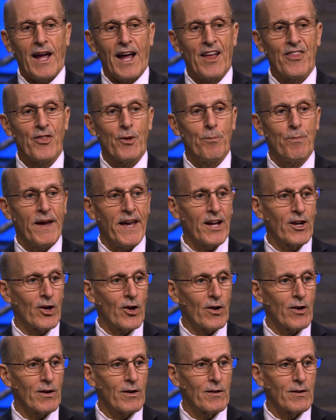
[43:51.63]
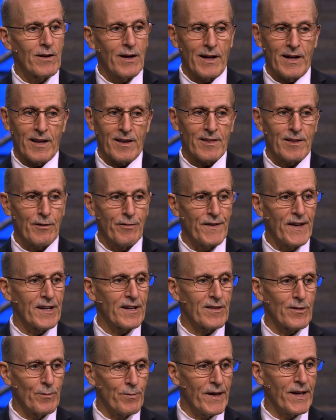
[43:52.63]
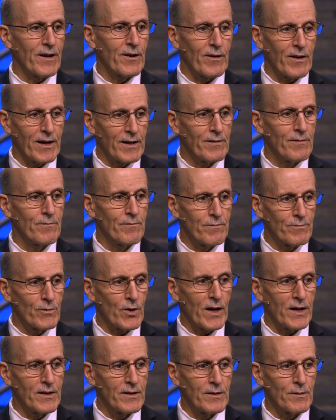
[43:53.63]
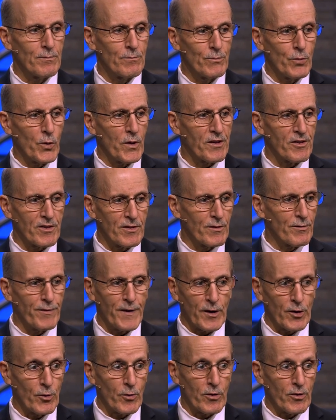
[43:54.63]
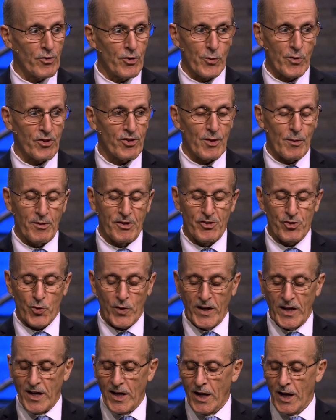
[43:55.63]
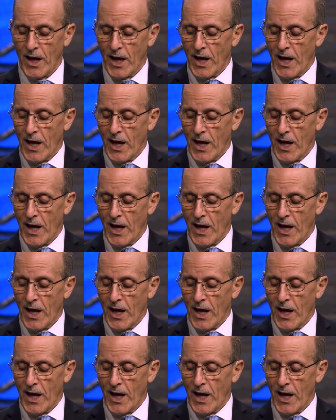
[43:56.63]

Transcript: And the baker, I guess they found out the baker had tried to poison the Pharaoh or there was some intrigue.